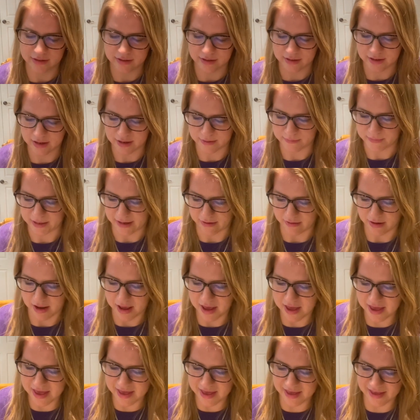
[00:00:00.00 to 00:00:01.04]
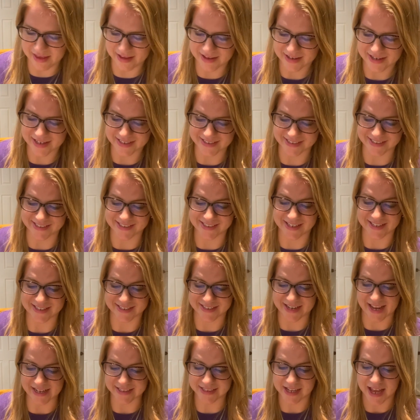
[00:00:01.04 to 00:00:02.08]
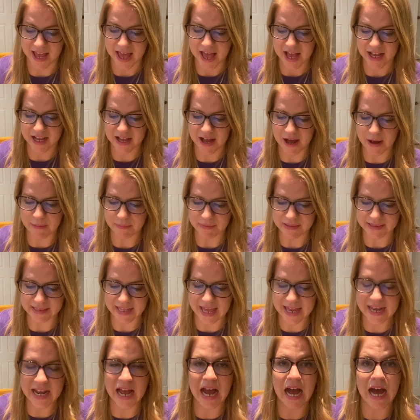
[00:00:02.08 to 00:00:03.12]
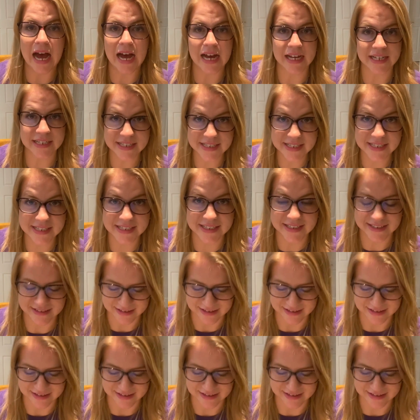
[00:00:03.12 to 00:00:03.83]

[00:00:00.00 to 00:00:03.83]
come down because he says next, come, let us,